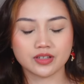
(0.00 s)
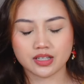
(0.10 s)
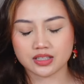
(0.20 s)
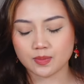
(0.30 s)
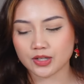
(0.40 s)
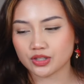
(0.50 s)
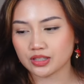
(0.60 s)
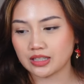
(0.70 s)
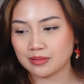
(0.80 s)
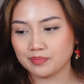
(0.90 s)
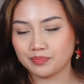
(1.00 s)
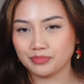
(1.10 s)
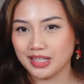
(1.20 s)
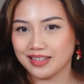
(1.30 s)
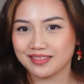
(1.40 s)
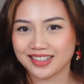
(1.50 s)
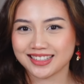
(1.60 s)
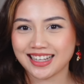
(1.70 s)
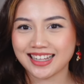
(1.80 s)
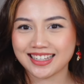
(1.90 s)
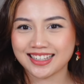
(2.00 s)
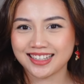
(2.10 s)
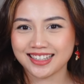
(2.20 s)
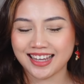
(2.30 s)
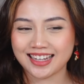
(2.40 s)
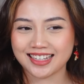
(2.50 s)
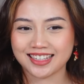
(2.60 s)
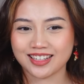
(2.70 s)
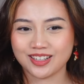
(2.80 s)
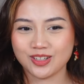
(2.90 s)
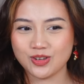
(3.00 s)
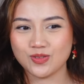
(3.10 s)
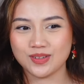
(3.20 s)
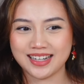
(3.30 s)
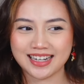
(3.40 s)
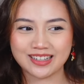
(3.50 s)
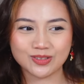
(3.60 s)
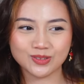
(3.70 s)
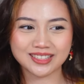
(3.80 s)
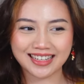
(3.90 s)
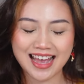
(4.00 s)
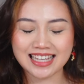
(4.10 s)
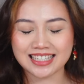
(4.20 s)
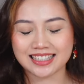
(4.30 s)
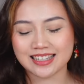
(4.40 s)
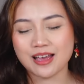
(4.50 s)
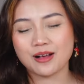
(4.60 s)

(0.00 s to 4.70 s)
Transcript: especially me, because I like getting new knitting tools and gadgets.